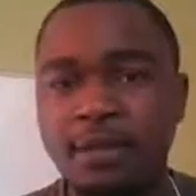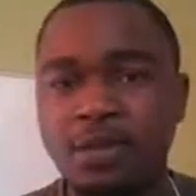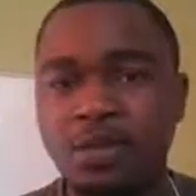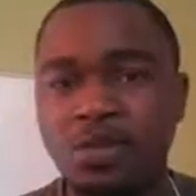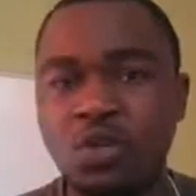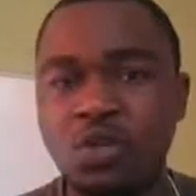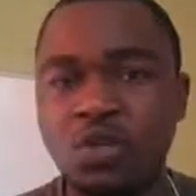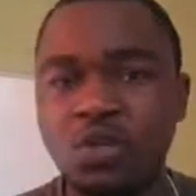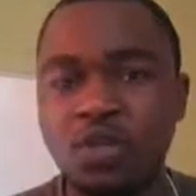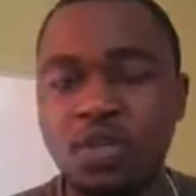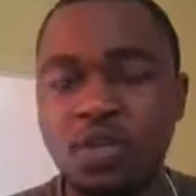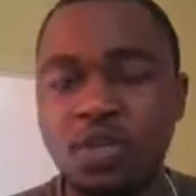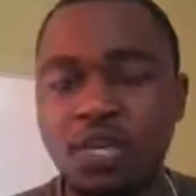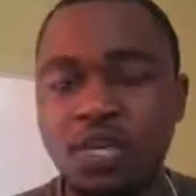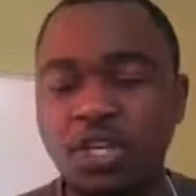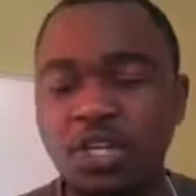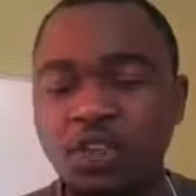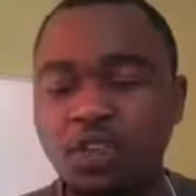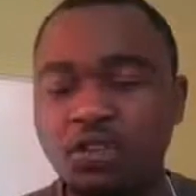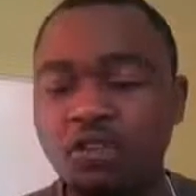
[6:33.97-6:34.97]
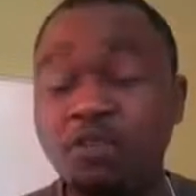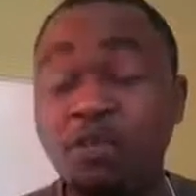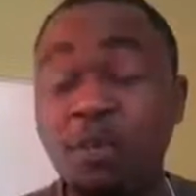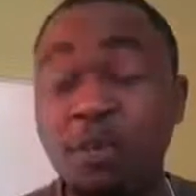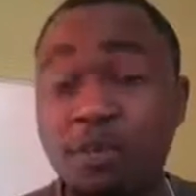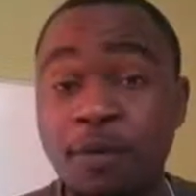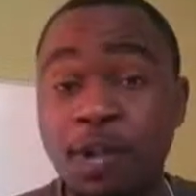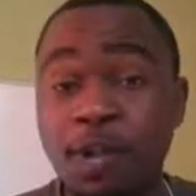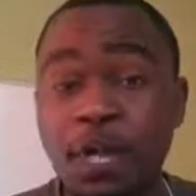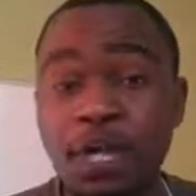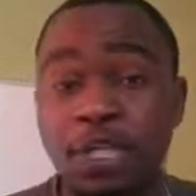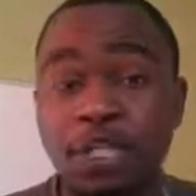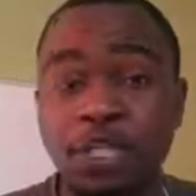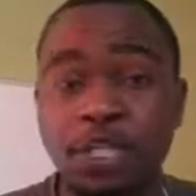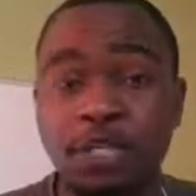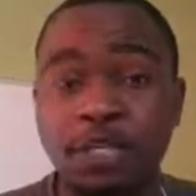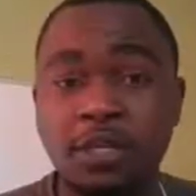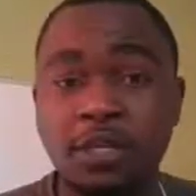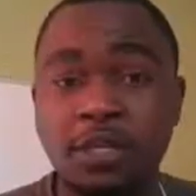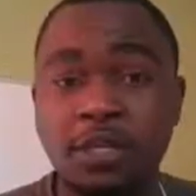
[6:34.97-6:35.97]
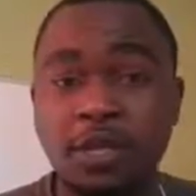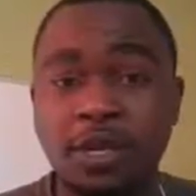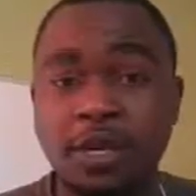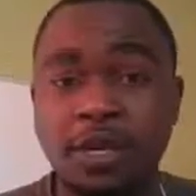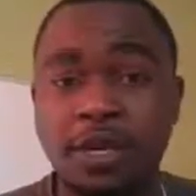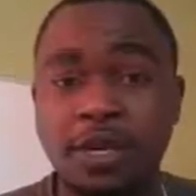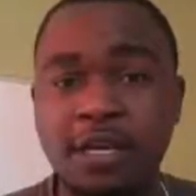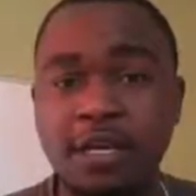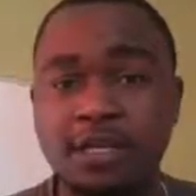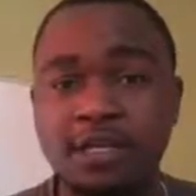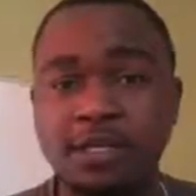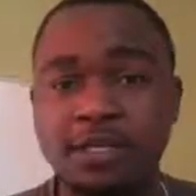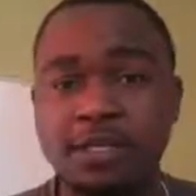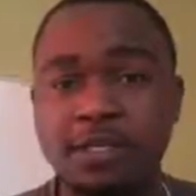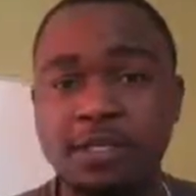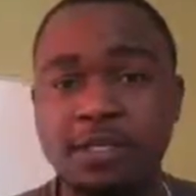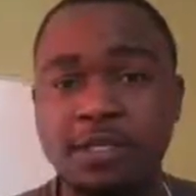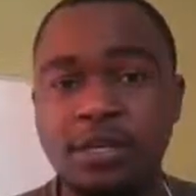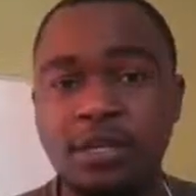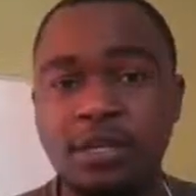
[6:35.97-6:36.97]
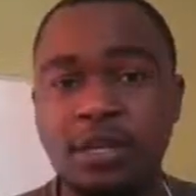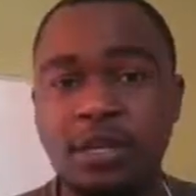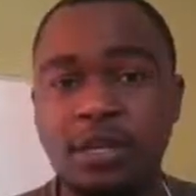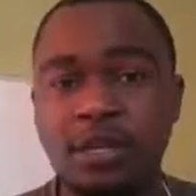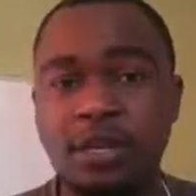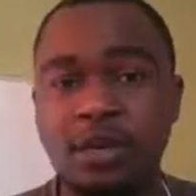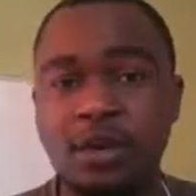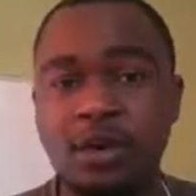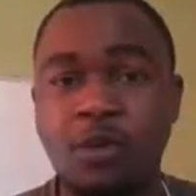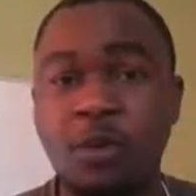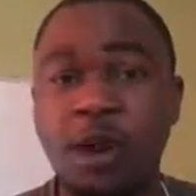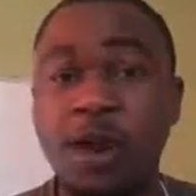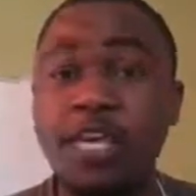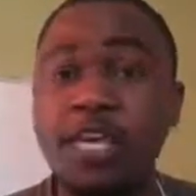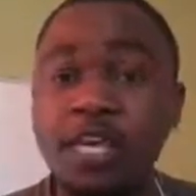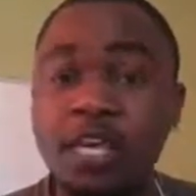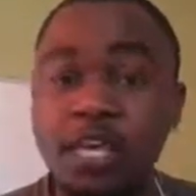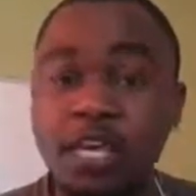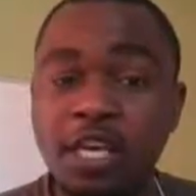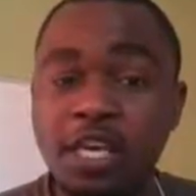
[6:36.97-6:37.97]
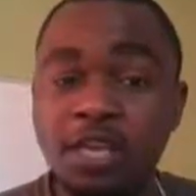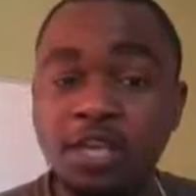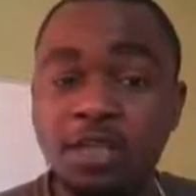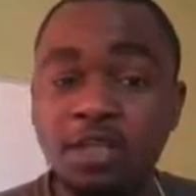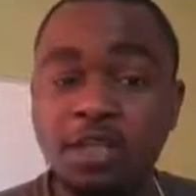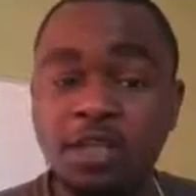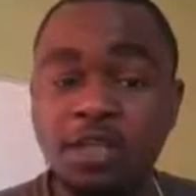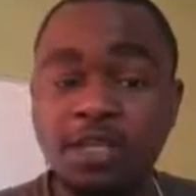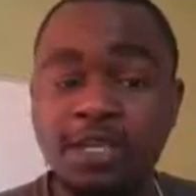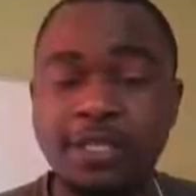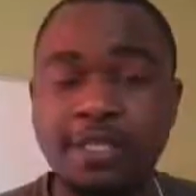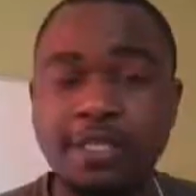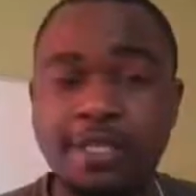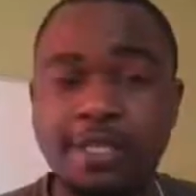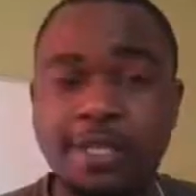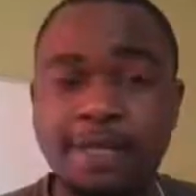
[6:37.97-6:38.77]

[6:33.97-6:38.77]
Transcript: So the issue of population is one key issue that